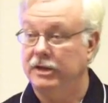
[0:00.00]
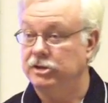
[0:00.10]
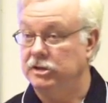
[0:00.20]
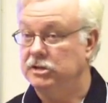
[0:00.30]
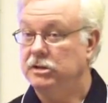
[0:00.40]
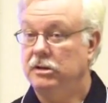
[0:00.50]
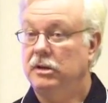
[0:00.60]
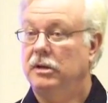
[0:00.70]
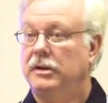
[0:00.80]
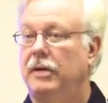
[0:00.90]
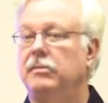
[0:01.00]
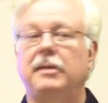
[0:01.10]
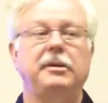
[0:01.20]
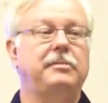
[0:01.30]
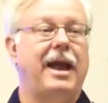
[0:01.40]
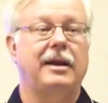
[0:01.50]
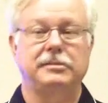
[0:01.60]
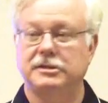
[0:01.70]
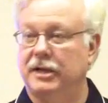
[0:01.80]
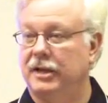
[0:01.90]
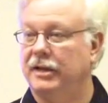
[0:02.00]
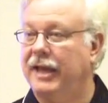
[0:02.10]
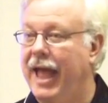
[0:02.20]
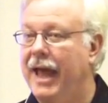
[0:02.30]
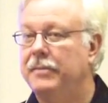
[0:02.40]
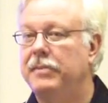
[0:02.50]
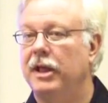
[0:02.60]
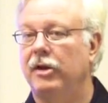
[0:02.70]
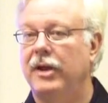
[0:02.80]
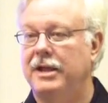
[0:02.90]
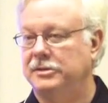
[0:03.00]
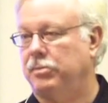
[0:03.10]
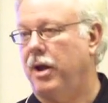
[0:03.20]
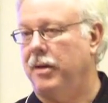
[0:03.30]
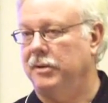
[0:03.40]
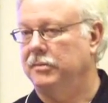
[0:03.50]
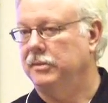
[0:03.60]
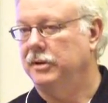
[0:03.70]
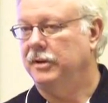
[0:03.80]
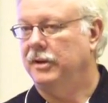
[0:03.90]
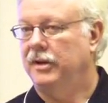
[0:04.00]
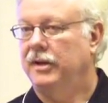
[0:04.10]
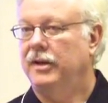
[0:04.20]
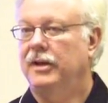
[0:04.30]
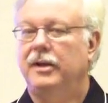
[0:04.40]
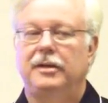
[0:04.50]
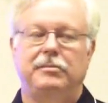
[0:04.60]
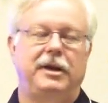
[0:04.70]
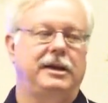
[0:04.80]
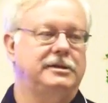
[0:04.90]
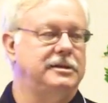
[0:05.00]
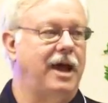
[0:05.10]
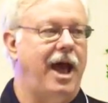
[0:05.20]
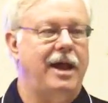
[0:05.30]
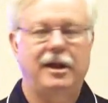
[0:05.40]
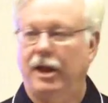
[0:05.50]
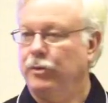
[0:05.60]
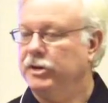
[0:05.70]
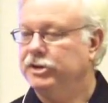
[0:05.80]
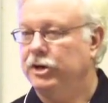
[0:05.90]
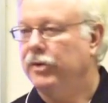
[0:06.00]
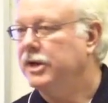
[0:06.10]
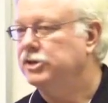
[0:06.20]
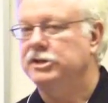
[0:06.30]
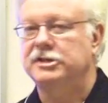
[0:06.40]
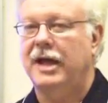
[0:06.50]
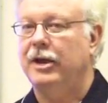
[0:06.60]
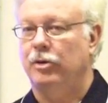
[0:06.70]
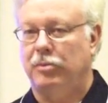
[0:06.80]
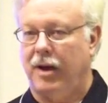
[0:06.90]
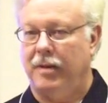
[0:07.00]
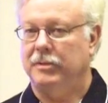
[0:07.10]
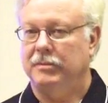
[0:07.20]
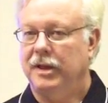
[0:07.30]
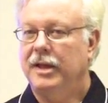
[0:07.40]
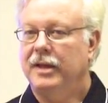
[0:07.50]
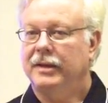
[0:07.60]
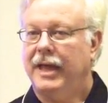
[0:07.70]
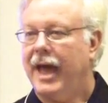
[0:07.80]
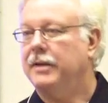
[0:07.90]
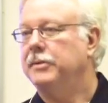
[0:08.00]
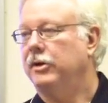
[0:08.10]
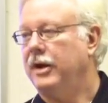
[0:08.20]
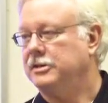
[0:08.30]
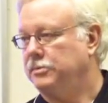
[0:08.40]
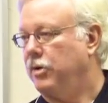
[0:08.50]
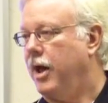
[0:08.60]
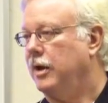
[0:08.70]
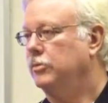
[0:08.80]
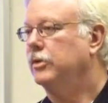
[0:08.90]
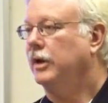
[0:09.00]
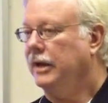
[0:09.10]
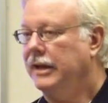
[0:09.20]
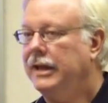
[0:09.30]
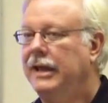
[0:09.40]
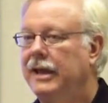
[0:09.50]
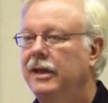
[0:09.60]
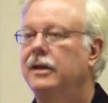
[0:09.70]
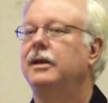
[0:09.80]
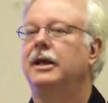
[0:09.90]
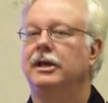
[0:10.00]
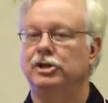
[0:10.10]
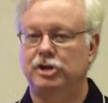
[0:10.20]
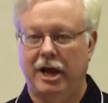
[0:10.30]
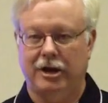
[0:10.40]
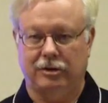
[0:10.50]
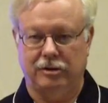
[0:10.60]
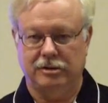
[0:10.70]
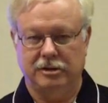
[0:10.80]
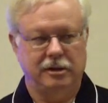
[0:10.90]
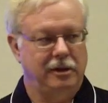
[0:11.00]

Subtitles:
engines, now let me back up just a second, Caterpillar has a problem, but it's not a regeneration cycle problem. Caterpillar has a problem with leaking injectors.